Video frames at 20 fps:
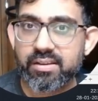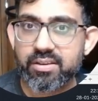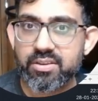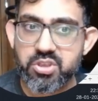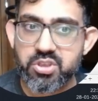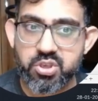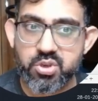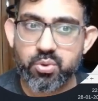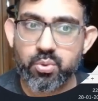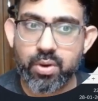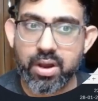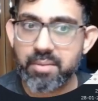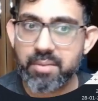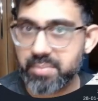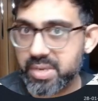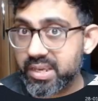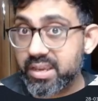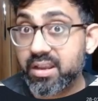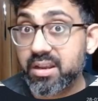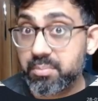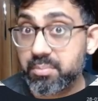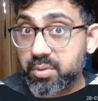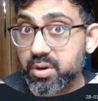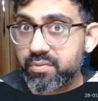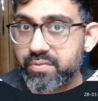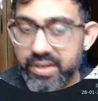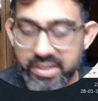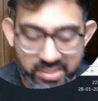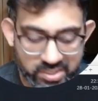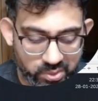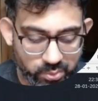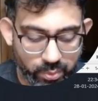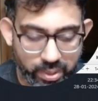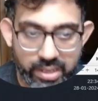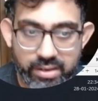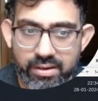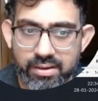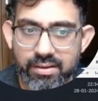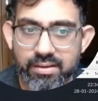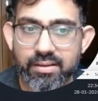you are making a perfect
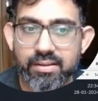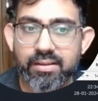square,